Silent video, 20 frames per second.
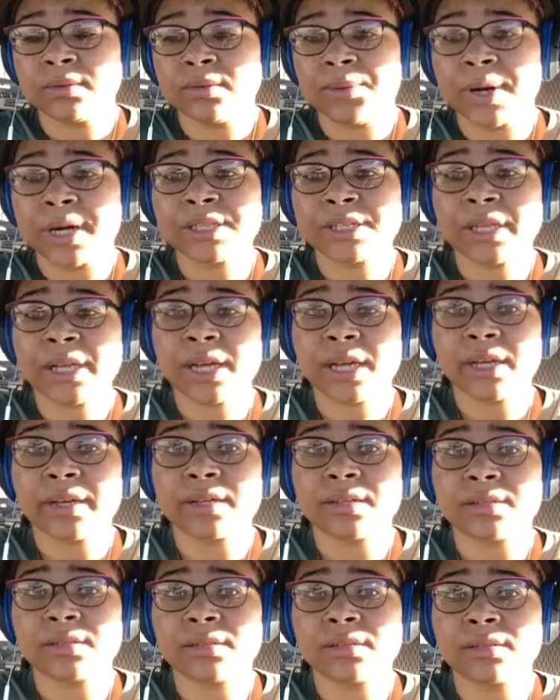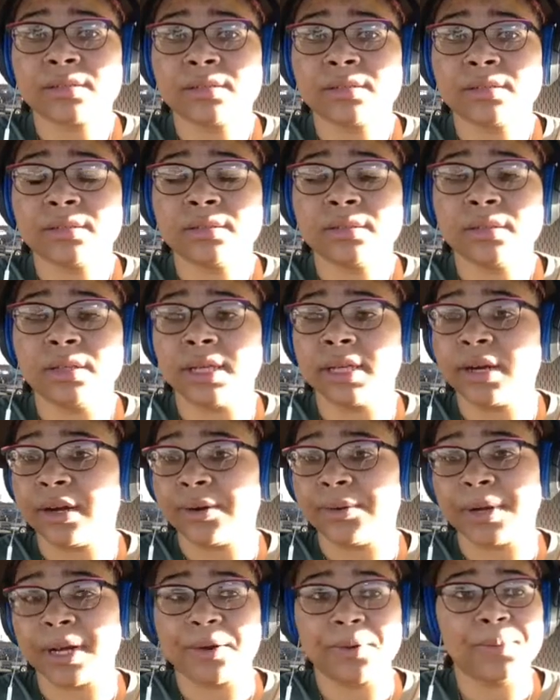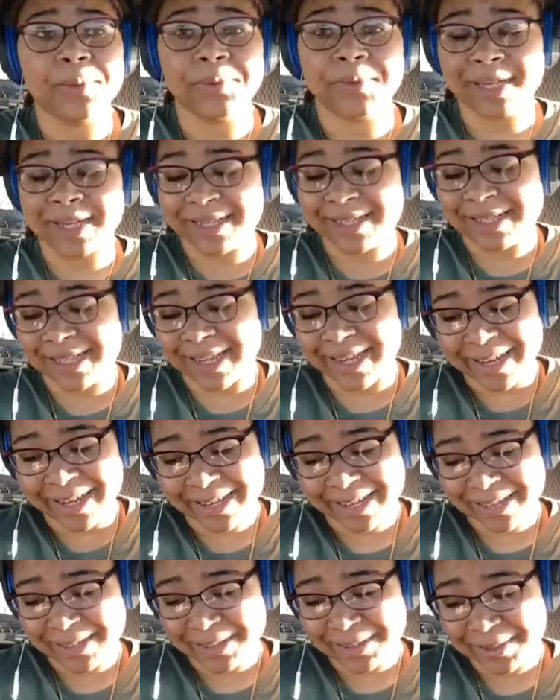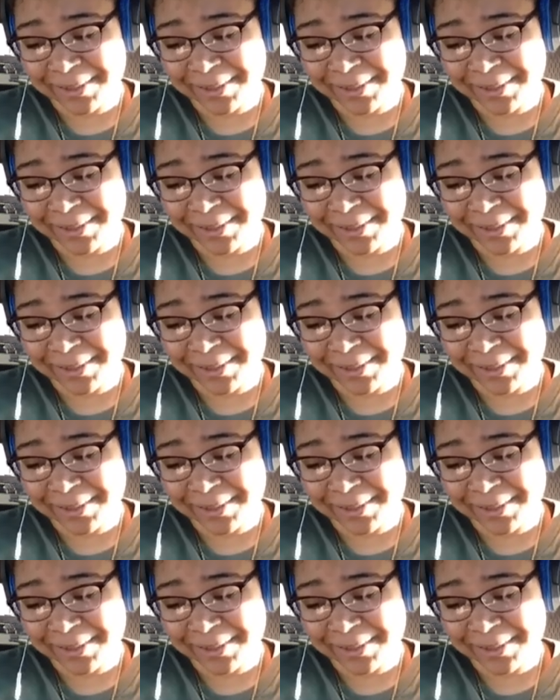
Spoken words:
Wash your hands. Get on. I don't want to get sick.